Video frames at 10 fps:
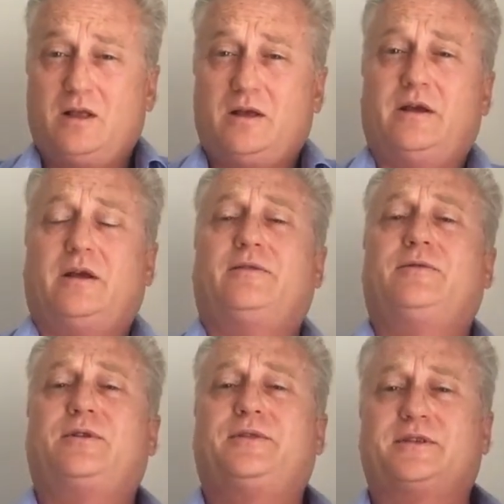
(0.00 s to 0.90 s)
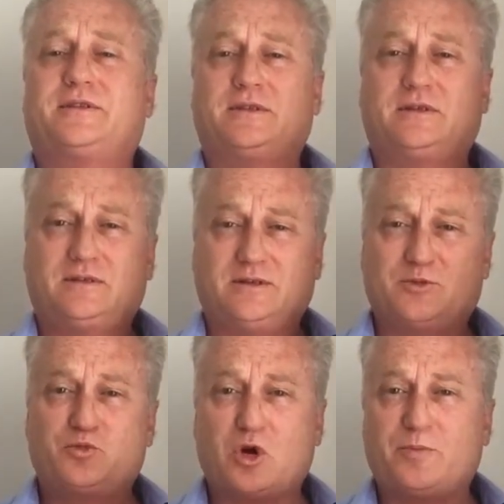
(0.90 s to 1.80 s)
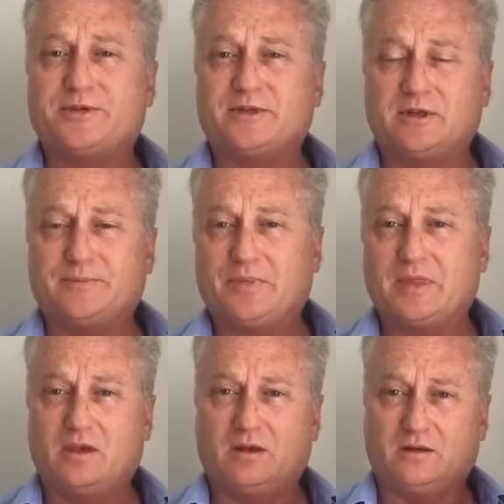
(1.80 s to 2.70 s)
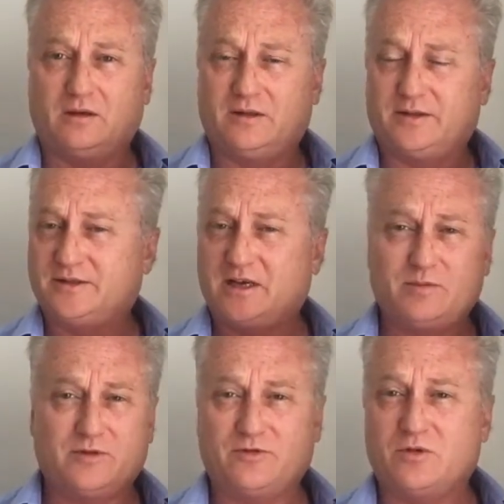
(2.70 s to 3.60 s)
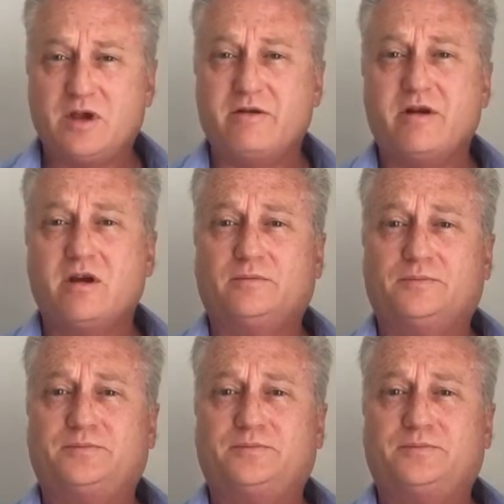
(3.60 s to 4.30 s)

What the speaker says: Hey, I've got this property in the Table View area.